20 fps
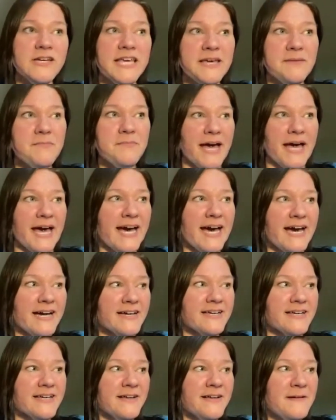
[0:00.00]
looking
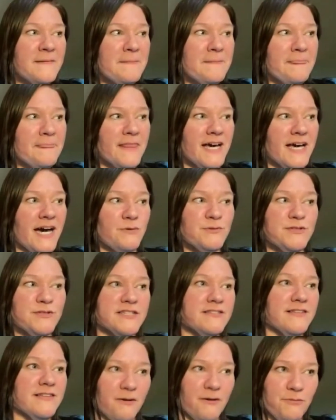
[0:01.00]
back, I was
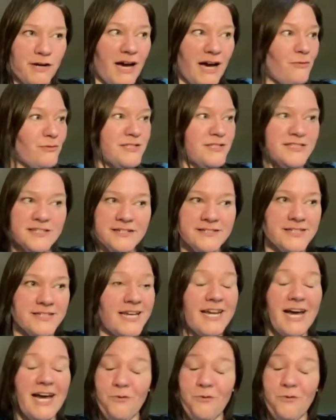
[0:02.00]
16.